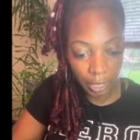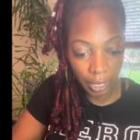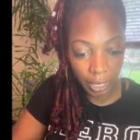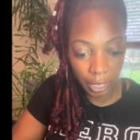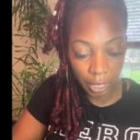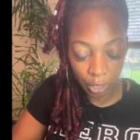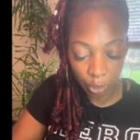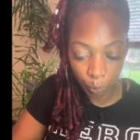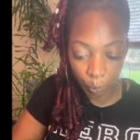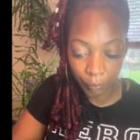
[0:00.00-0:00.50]

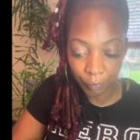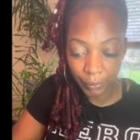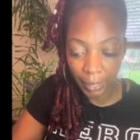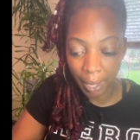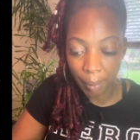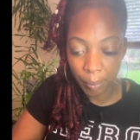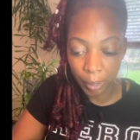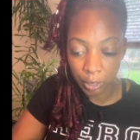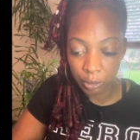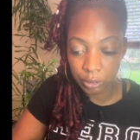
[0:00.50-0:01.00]
here with
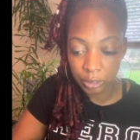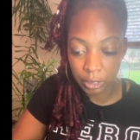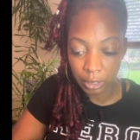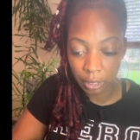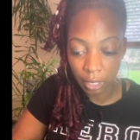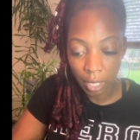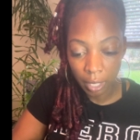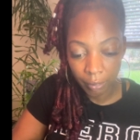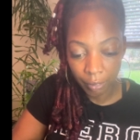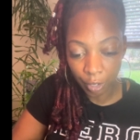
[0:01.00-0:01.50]
that
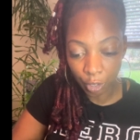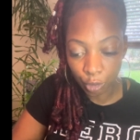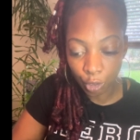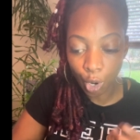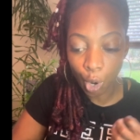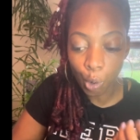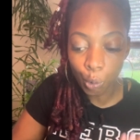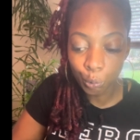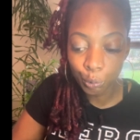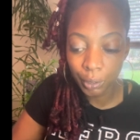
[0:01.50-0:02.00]
person. Their
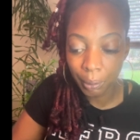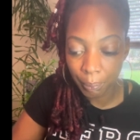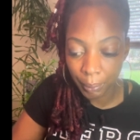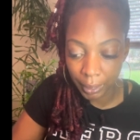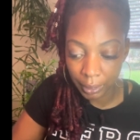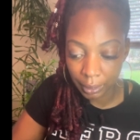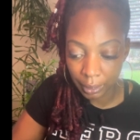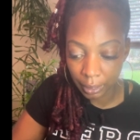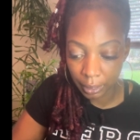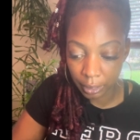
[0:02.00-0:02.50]

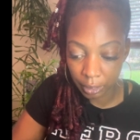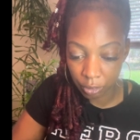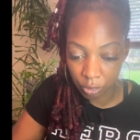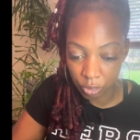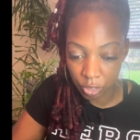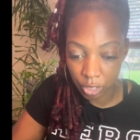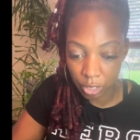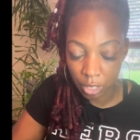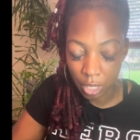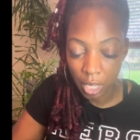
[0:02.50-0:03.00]
codependent
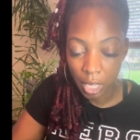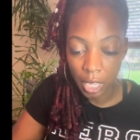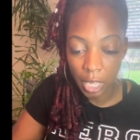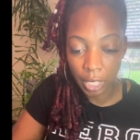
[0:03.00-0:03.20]
energy.